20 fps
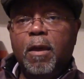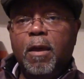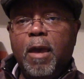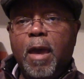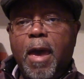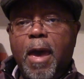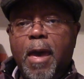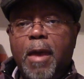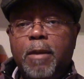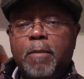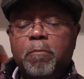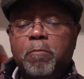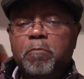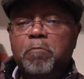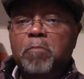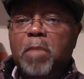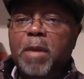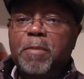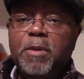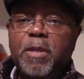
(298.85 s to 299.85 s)
And
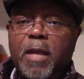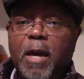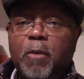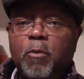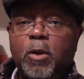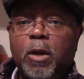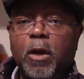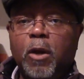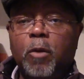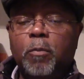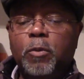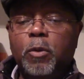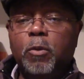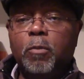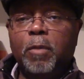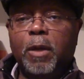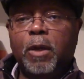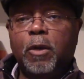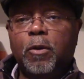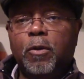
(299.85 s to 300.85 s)
maybe that would help you
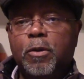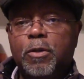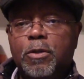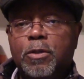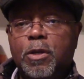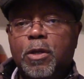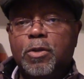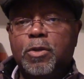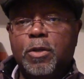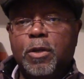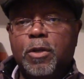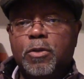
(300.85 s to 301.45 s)
make your decision